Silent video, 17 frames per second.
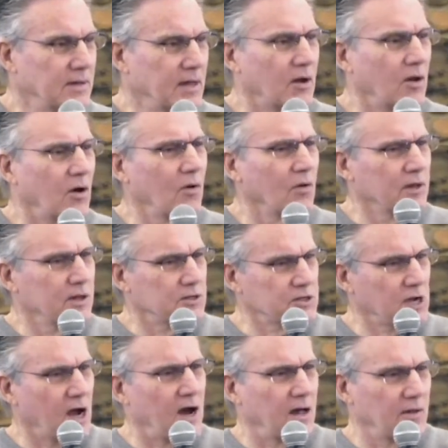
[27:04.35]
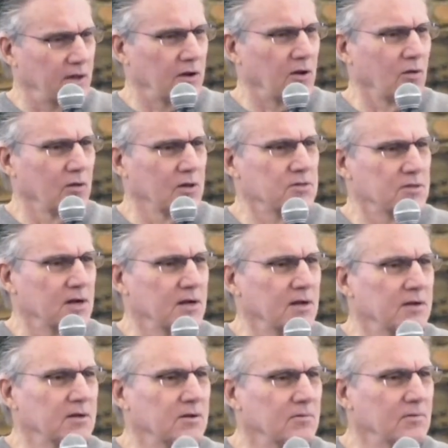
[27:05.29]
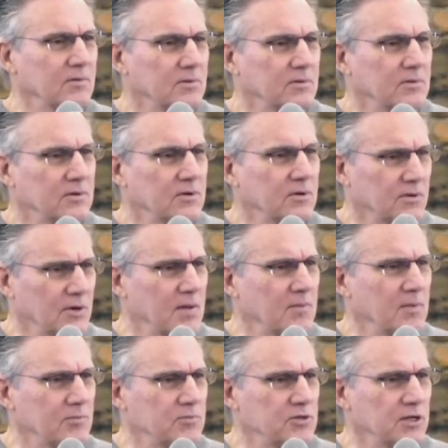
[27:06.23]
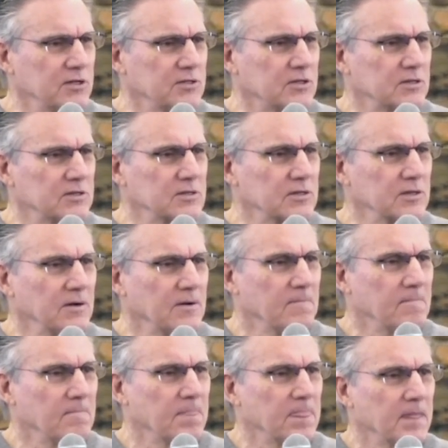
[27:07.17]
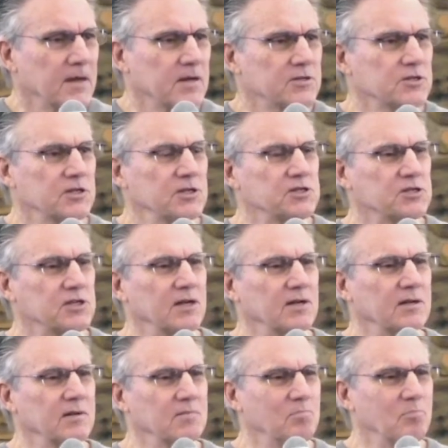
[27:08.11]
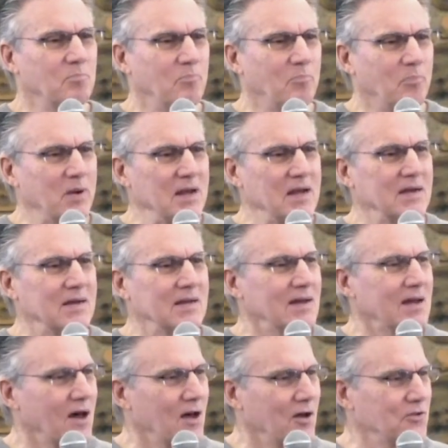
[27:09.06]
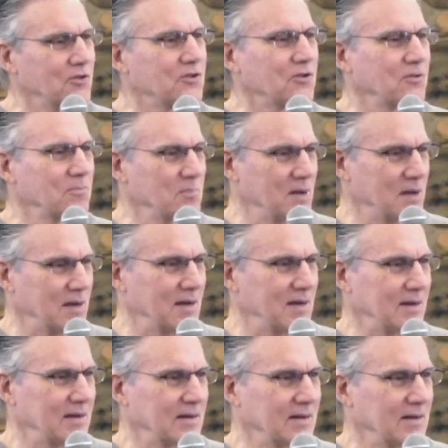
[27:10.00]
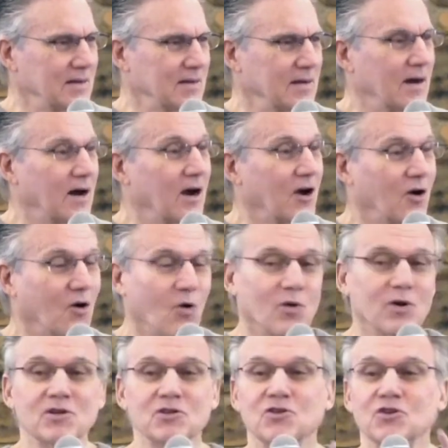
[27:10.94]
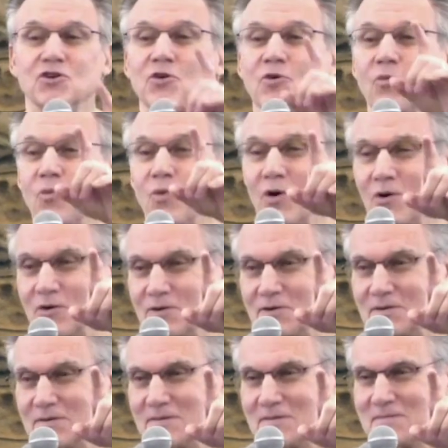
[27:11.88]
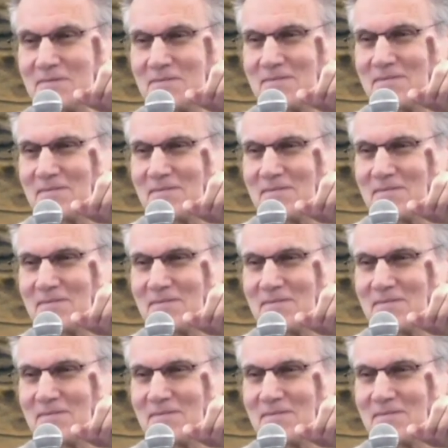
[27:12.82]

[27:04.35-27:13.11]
And that holy child, that holy thing, you'll name him Jesus. She said, Be it unto me according to your word.